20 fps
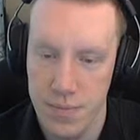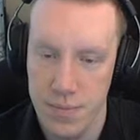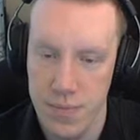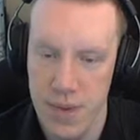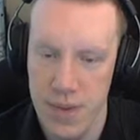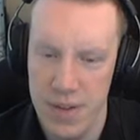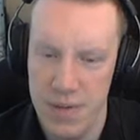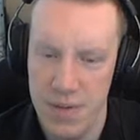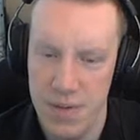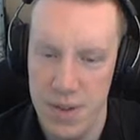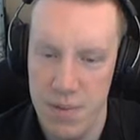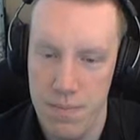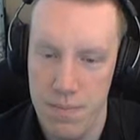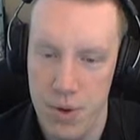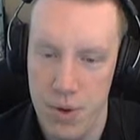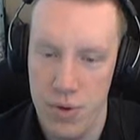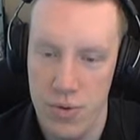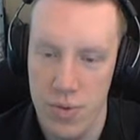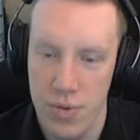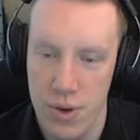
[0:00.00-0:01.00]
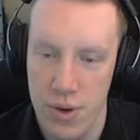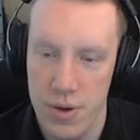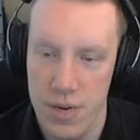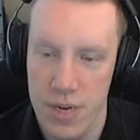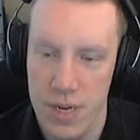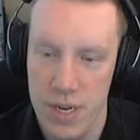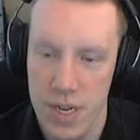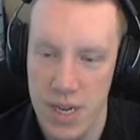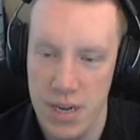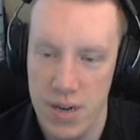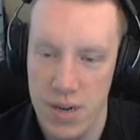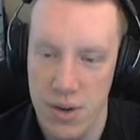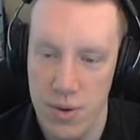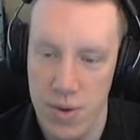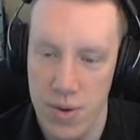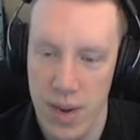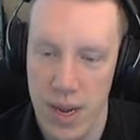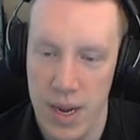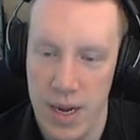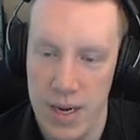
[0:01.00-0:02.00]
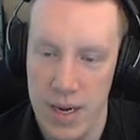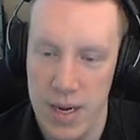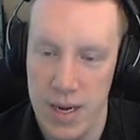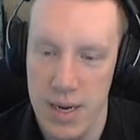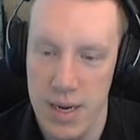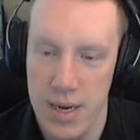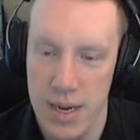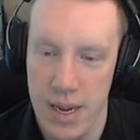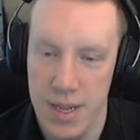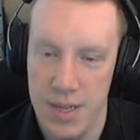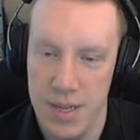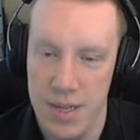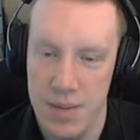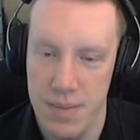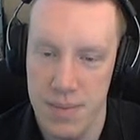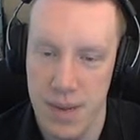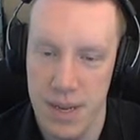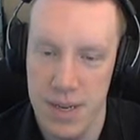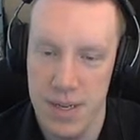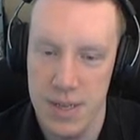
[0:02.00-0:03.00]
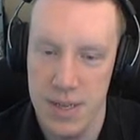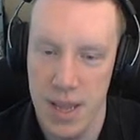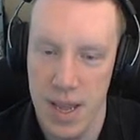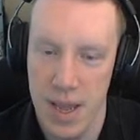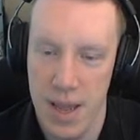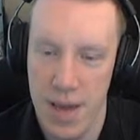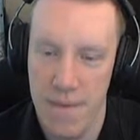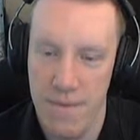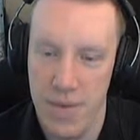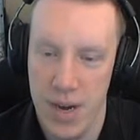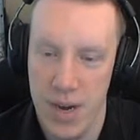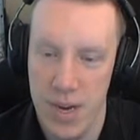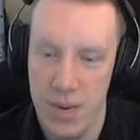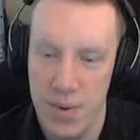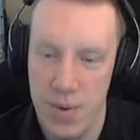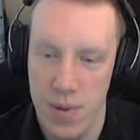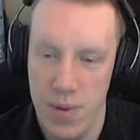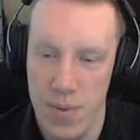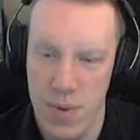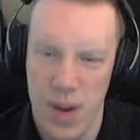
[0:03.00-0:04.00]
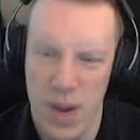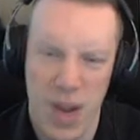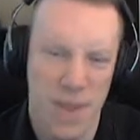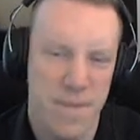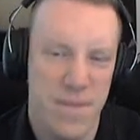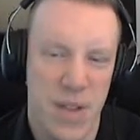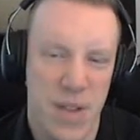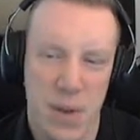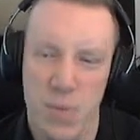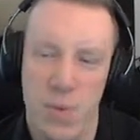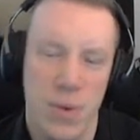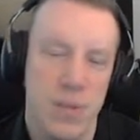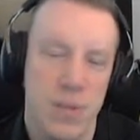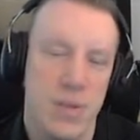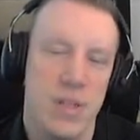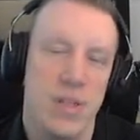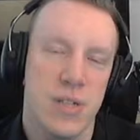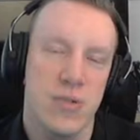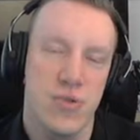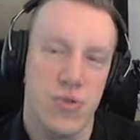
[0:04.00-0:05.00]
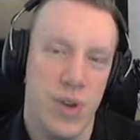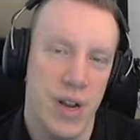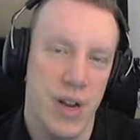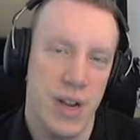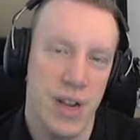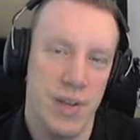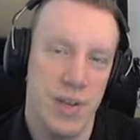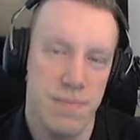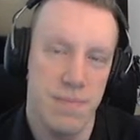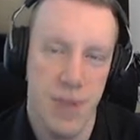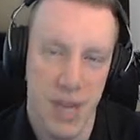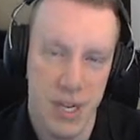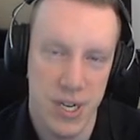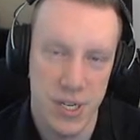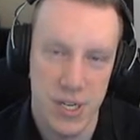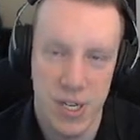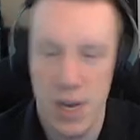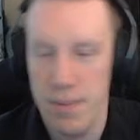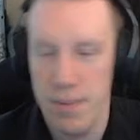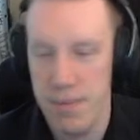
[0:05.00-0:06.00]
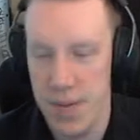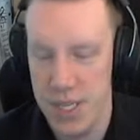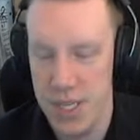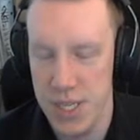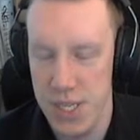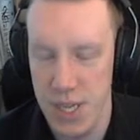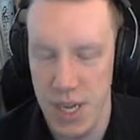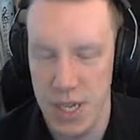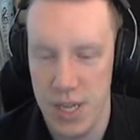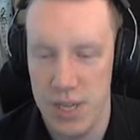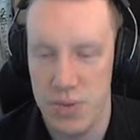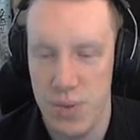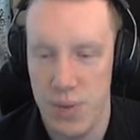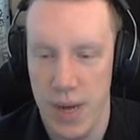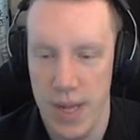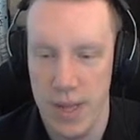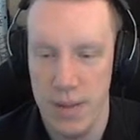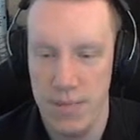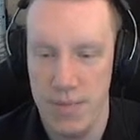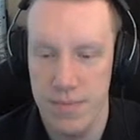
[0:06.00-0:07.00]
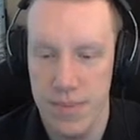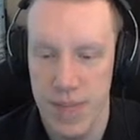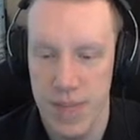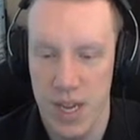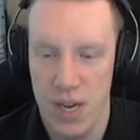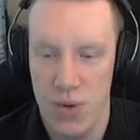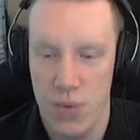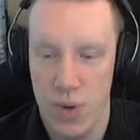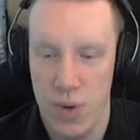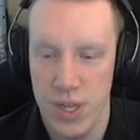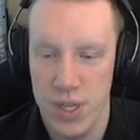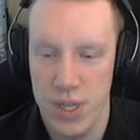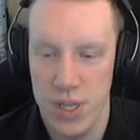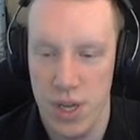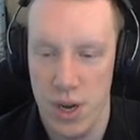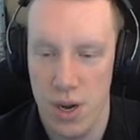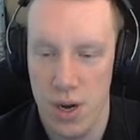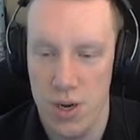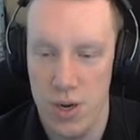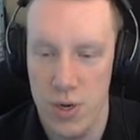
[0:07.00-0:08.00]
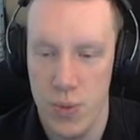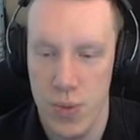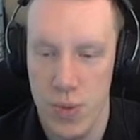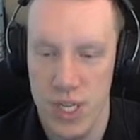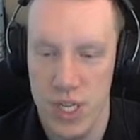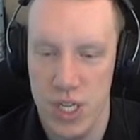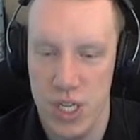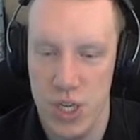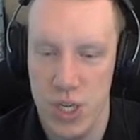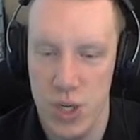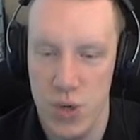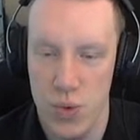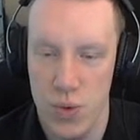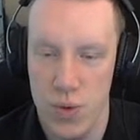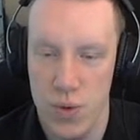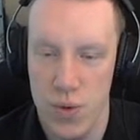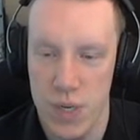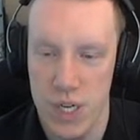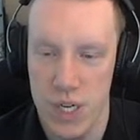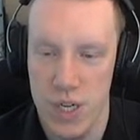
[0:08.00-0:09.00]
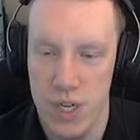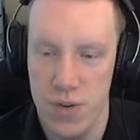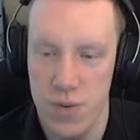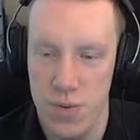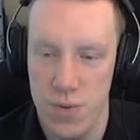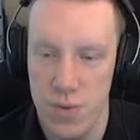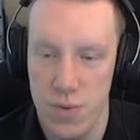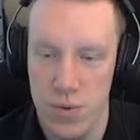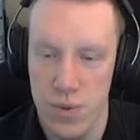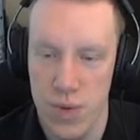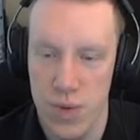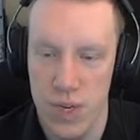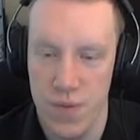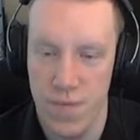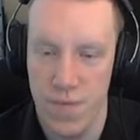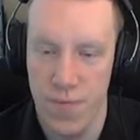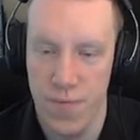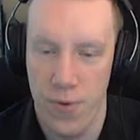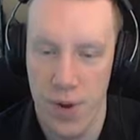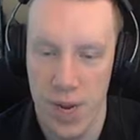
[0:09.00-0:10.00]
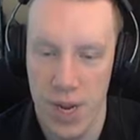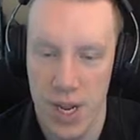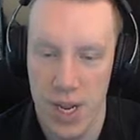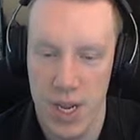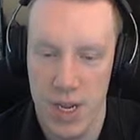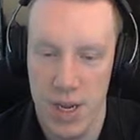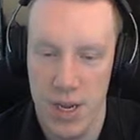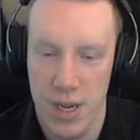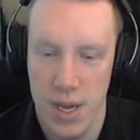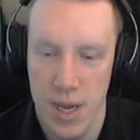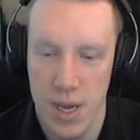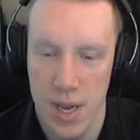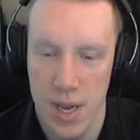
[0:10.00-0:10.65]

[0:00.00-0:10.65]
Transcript: There's some Pokemon that can go in and take some hits and fight, and I think we will train Pidge a bit as well. The other ones are 22, 22, 23.